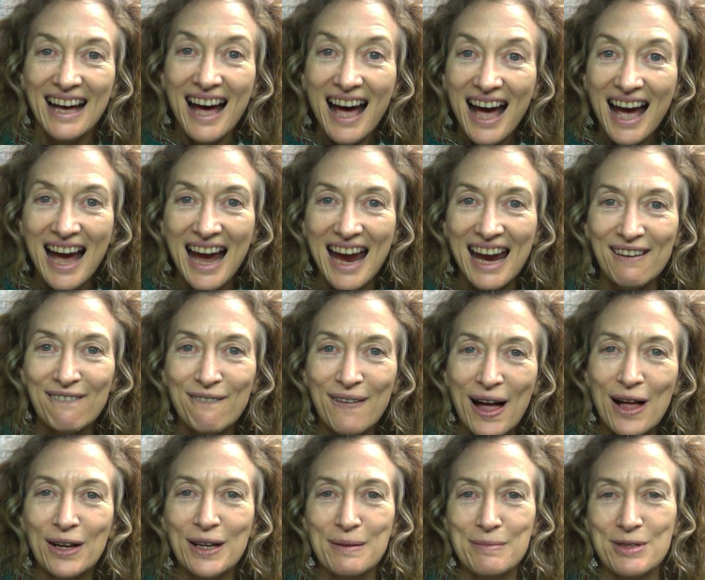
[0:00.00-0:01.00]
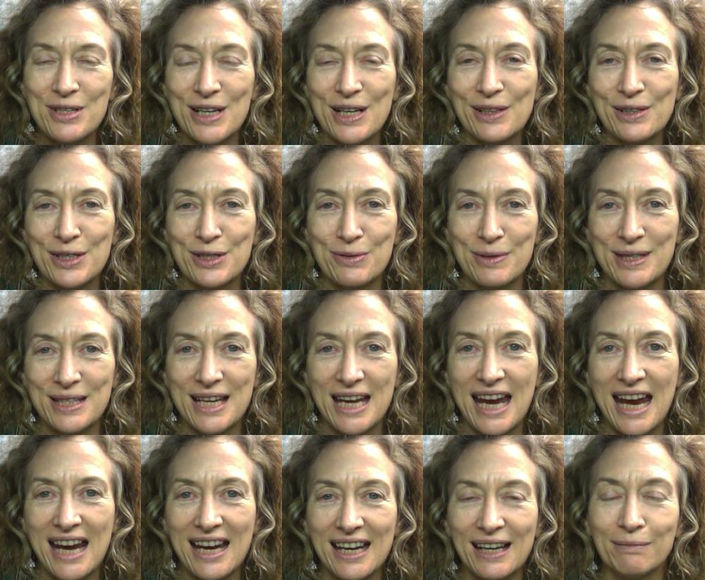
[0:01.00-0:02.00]
Hi, welcome to English with
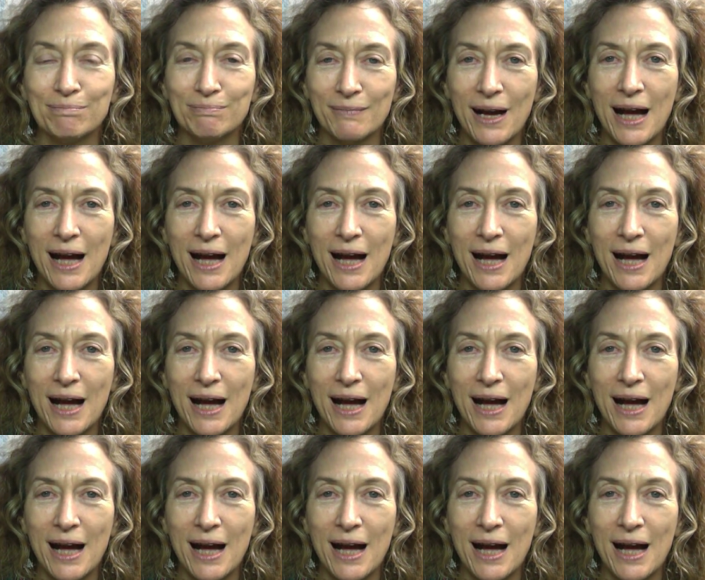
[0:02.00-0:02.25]
Katie.